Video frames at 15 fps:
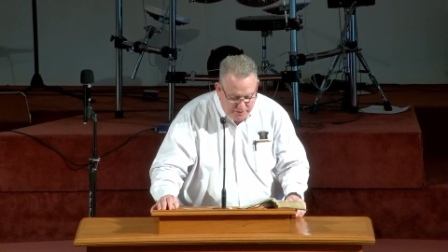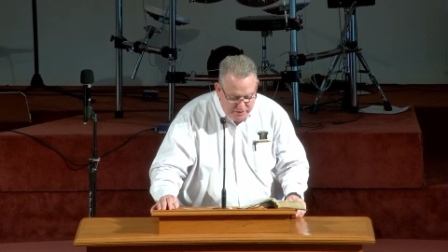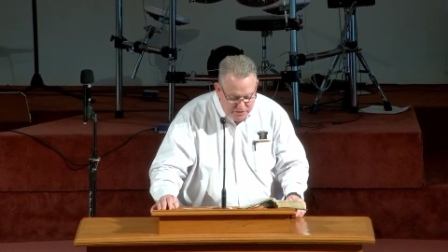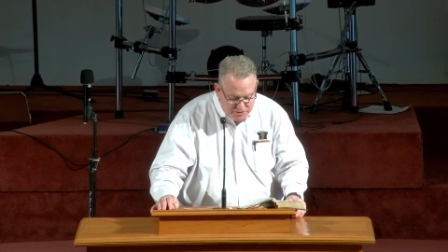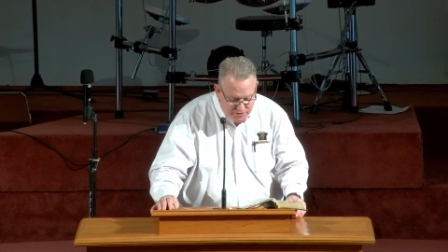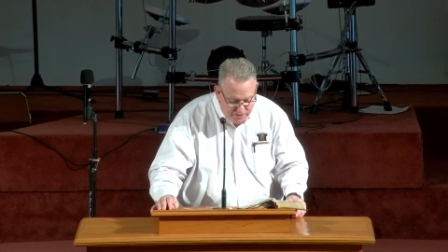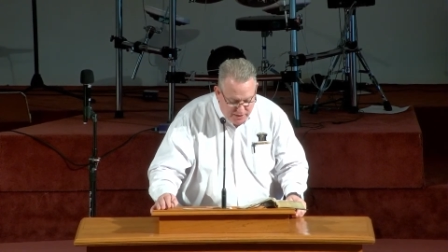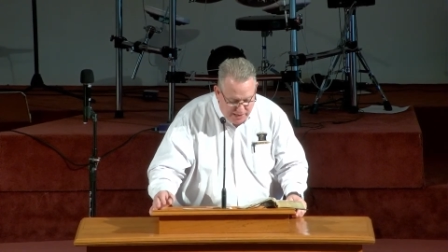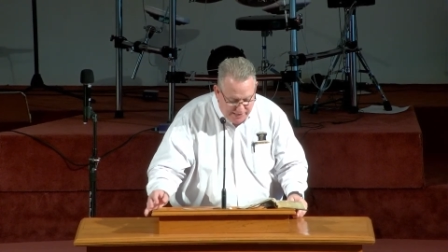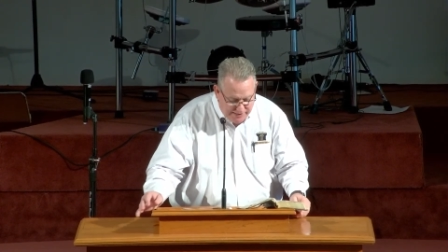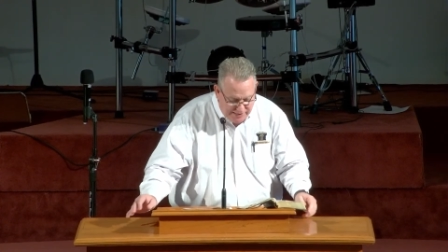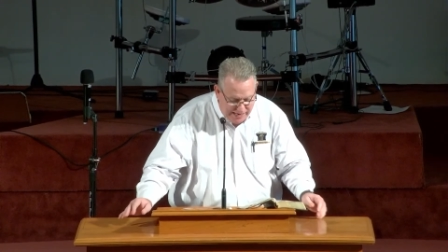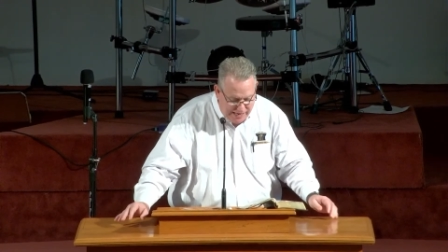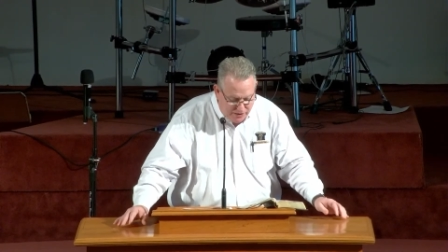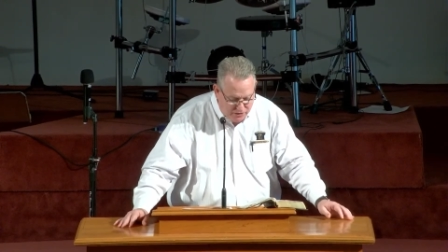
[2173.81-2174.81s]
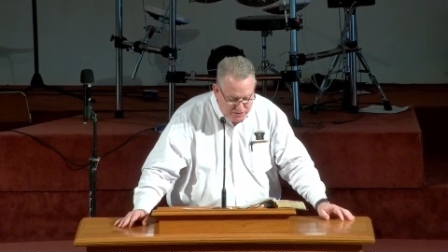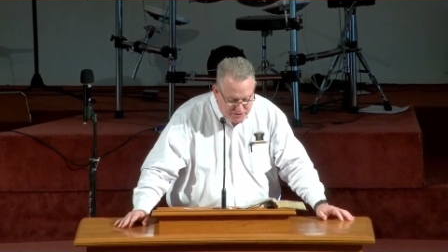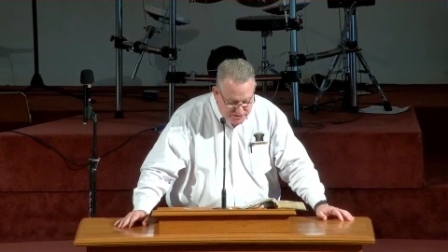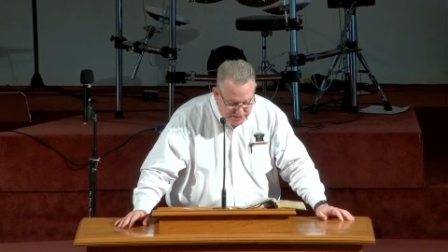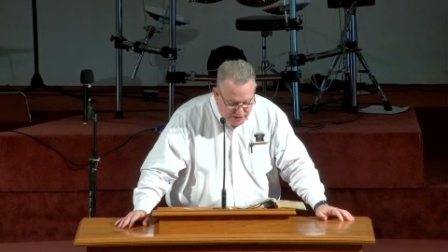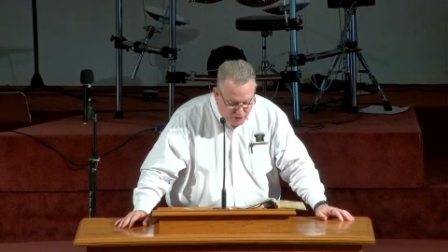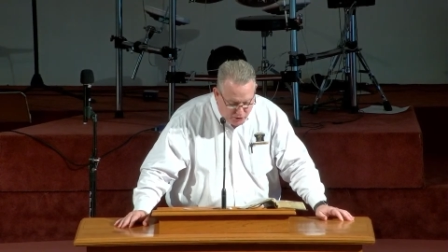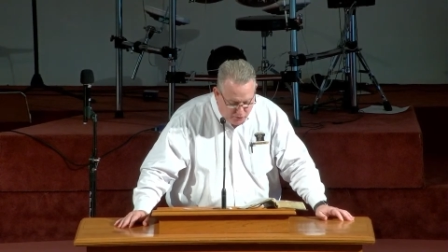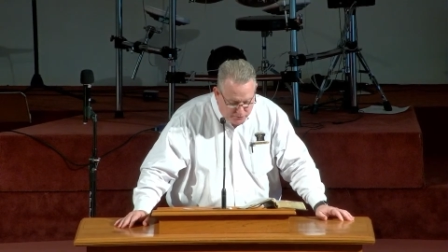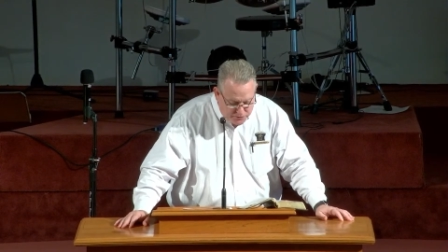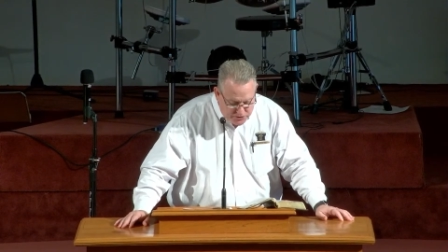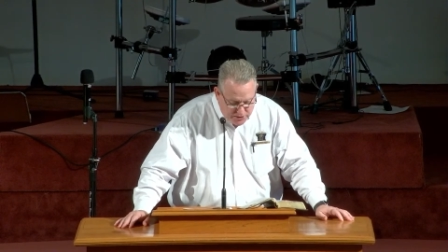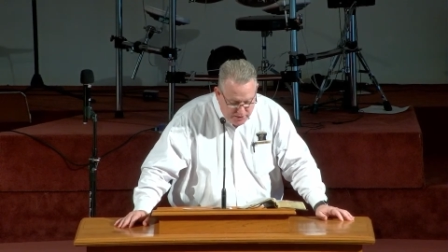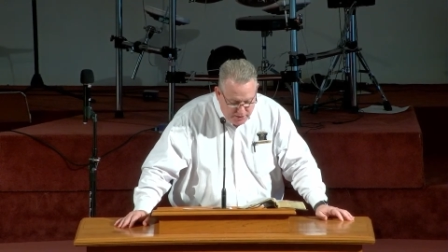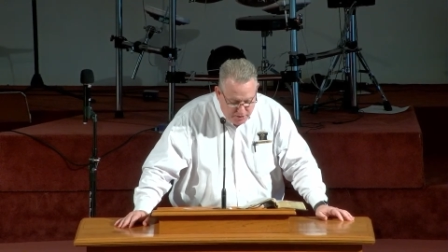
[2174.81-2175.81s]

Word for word: is not ourselves,